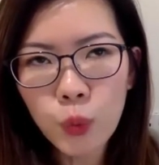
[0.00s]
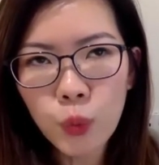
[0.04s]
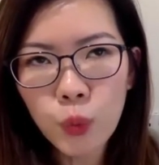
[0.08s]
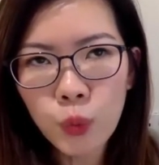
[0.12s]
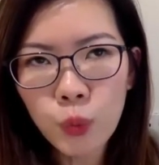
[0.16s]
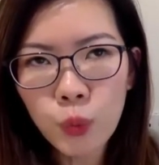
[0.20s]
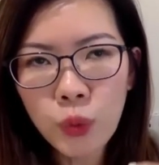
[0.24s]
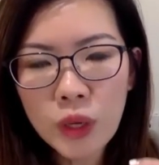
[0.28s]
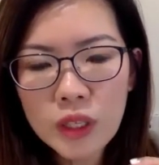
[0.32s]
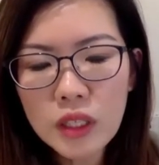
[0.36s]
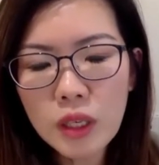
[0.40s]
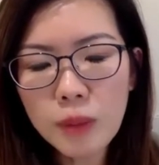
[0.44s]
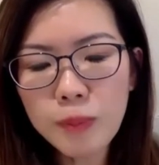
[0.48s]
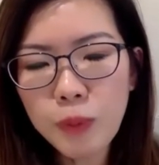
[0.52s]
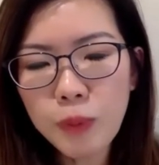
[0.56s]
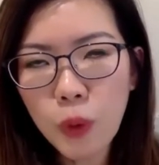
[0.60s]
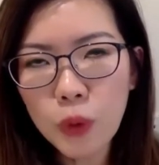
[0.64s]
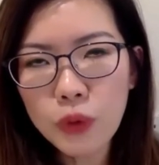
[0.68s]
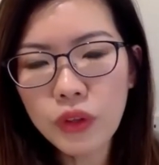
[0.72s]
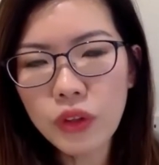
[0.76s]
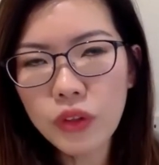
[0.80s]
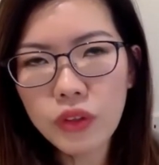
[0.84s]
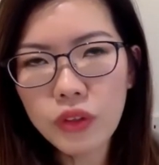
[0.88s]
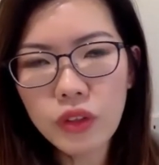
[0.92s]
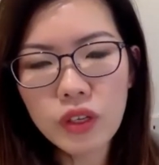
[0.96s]
one
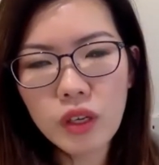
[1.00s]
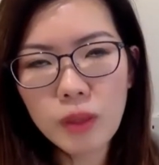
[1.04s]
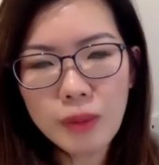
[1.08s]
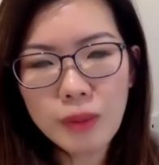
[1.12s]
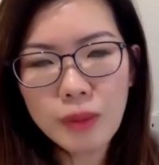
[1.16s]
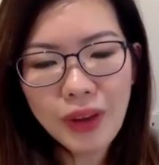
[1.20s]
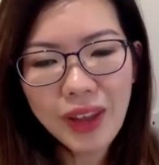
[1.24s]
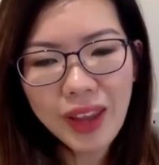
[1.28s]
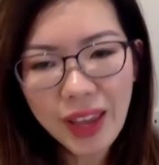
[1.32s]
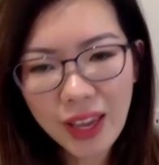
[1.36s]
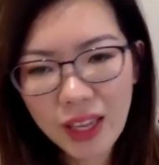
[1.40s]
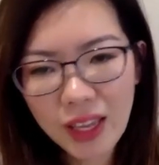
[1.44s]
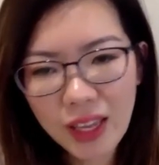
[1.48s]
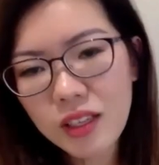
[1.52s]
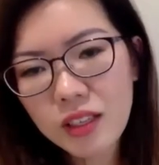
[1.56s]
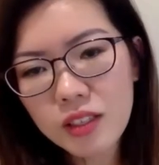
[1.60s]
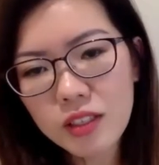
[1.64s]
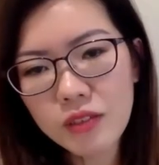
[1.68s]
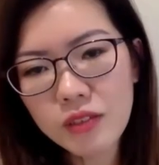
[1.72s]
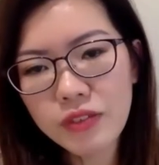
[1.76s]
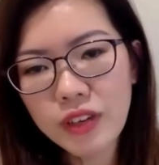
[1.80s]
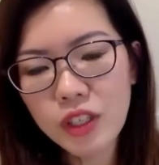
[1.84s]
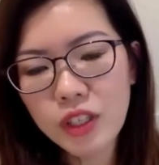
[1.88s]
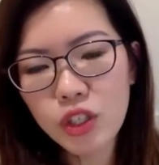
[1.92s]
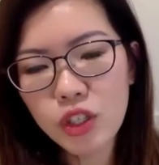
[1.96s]
important thing about any
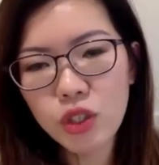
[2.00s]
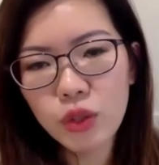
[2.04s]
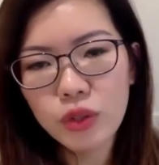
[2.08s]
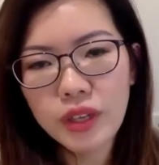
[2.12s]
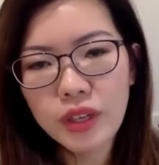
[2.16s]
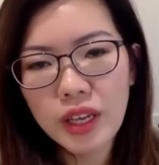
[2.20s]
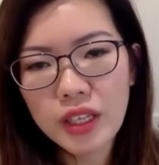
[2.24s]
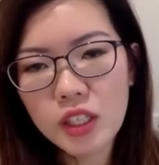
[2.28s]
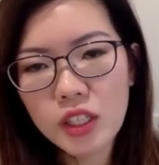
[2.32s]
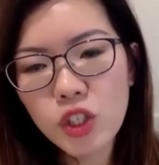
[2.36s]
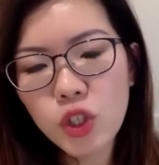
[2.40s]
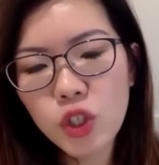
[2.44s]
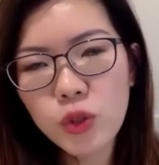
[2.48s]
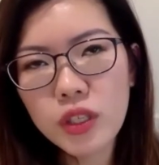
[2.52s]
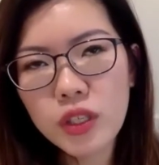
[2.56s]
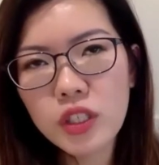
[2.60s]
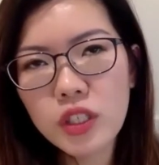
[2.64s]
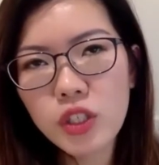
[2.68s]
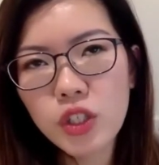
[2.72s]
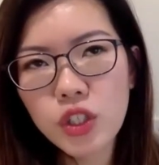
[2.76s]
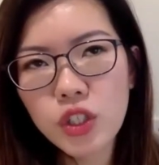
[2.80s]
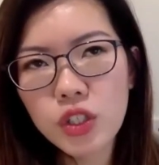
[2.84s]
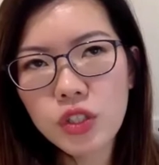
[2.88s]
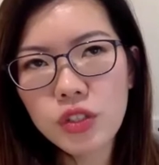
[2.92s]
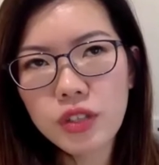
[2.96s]
intervention, any
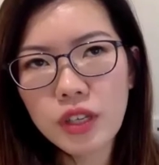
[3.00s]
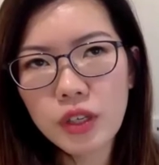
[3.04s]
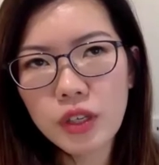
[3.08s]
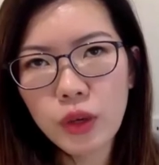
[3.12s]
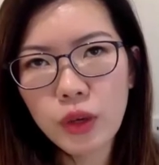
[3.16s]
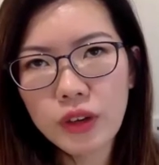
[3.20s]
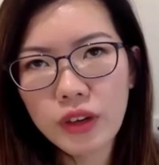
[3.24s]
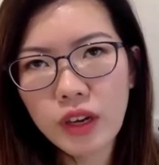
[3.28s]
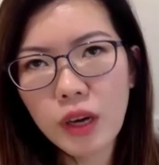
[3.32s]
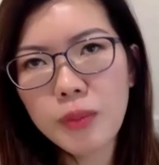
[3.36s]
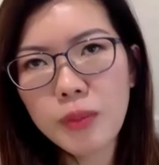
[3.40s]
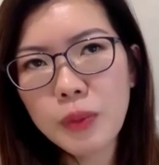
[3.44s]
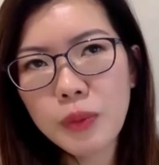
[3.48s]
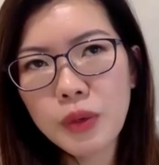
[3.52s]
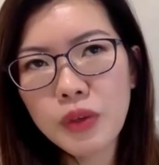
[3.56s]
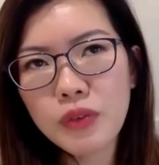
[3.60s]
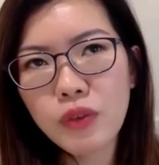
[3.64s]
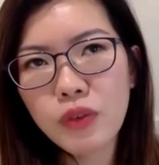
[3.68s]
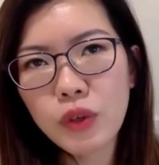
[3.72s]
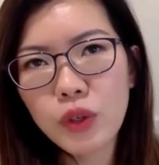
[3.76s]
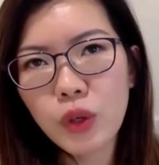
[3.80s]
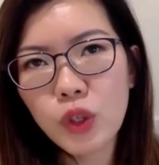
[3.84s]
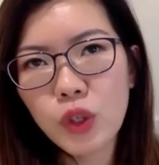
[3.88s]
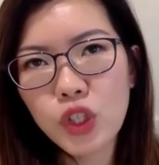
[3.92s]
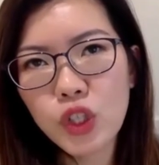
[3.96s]
strategies that you have come up with for
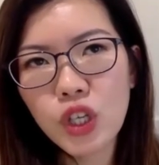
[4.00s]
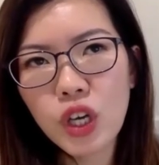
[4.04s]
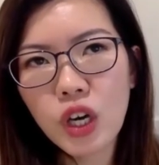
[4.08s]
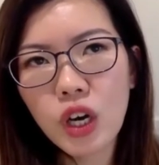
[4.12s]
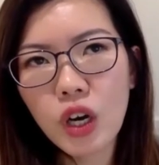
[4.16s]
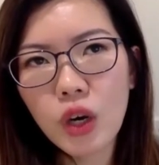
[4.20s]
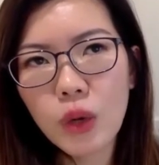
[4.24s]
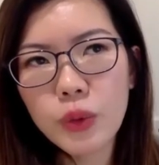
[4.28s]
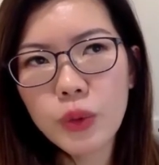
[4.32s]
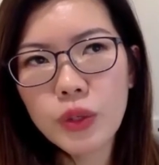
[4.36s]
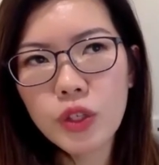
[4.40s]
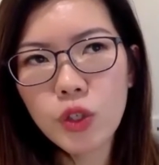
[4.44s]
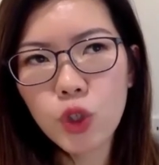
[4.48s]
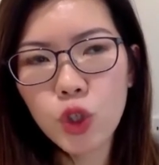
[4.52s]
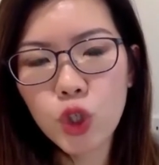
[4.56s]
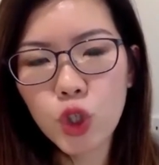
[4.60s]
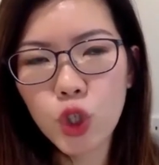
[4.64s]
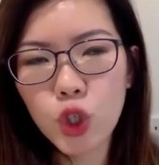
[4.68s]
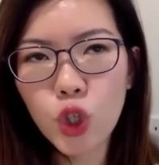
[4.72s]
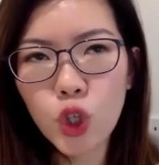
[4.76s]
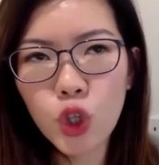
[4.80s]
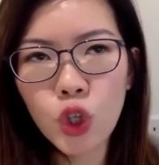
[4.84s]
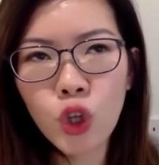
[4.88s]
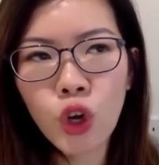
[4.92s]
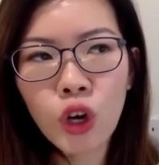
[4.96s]
your child is
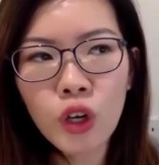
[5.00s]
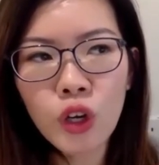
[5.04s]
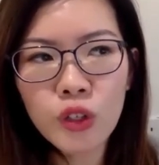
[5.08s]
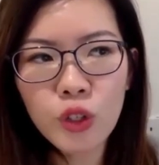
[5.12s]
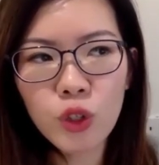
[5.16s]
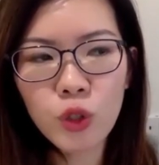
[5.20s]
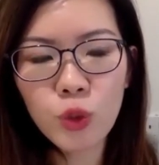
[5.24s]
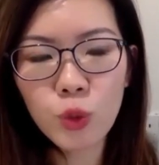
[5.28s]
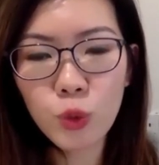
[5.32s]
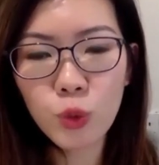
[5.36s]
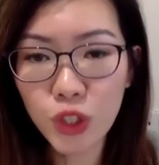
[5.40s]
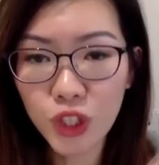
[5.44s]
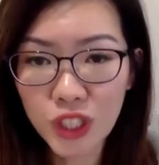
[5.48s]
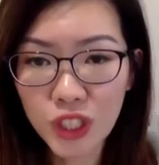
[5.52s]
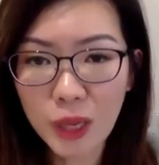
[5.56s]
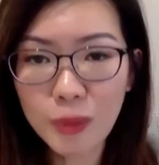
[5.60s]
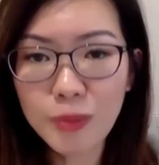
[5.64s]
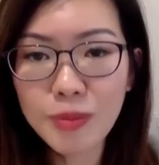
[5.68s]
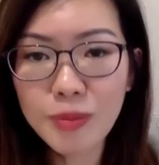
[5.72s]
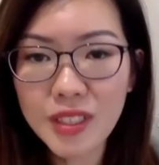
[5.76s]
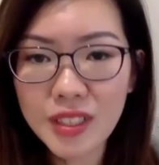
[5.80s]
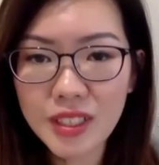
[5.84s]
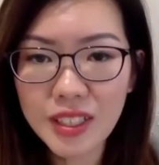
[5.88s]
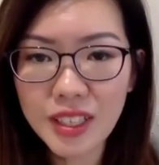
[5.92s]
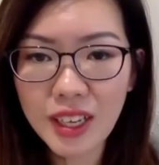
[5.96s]
not to
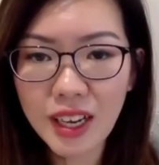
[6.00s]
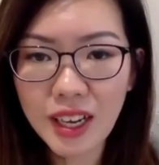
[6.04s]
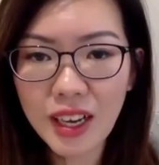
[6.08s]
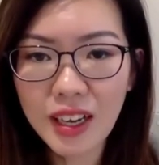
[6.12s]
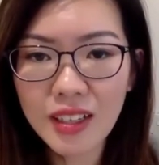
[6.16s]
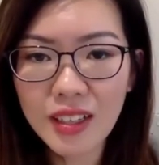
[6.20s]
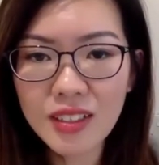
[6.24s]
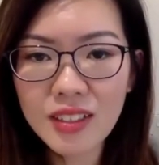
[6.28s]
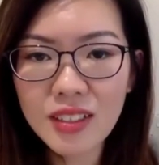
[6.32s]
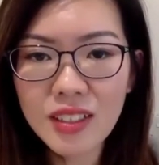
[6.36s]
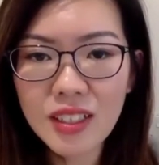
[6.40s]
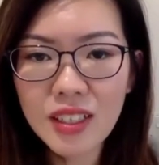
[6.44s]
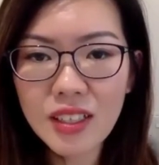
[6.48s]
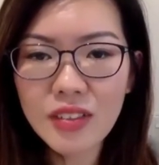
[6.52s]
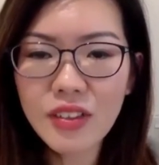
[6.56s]
jump the gun.